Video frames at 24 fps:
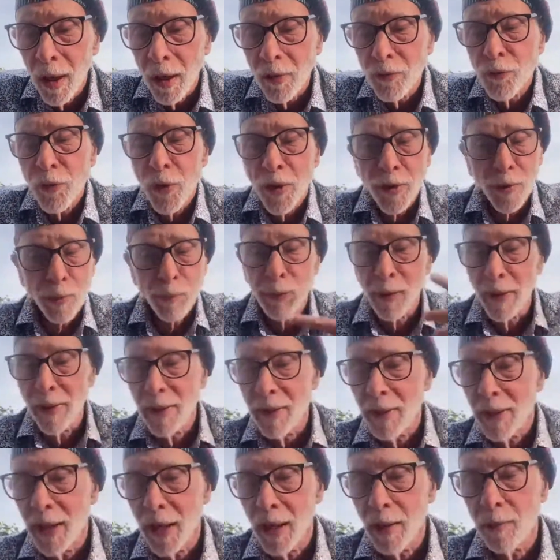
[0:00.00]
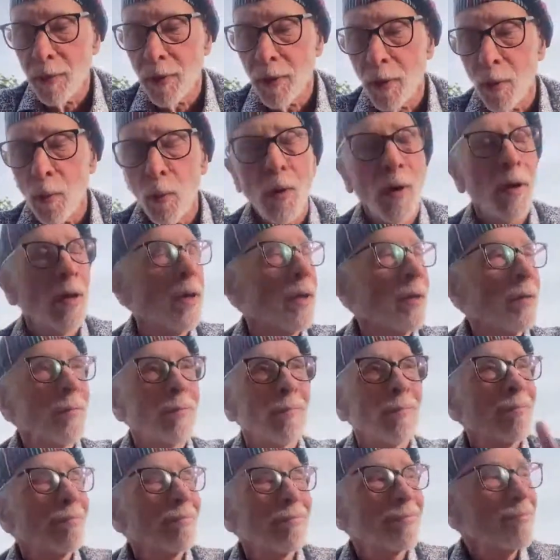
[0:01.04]
I've tried to play the game their
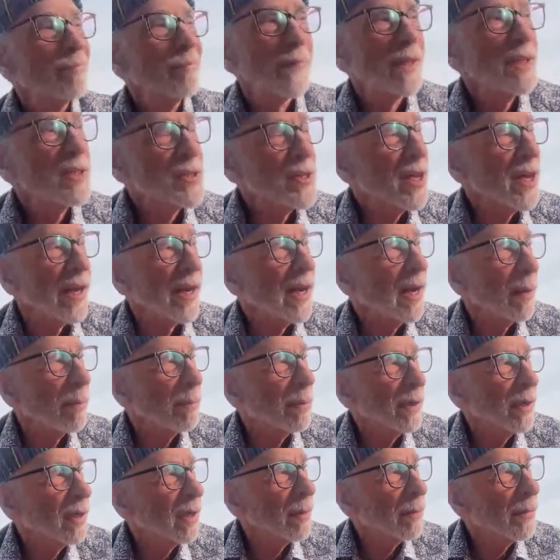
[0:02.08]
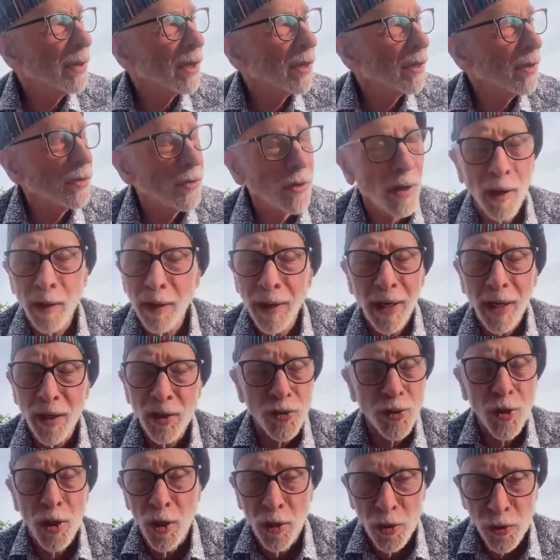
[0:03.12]
way. It's not happening. I
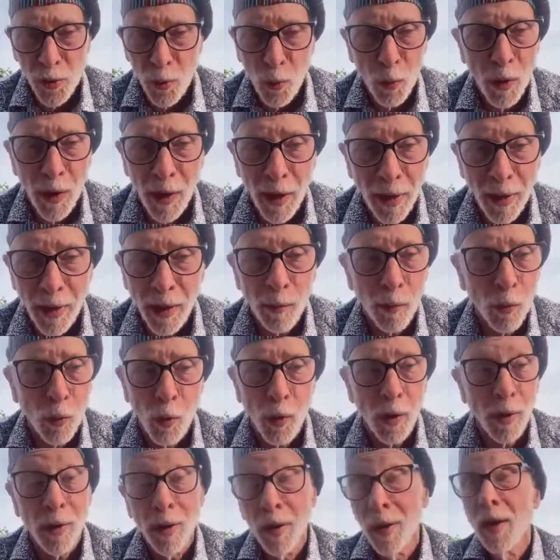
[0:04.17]
can't change the way I am.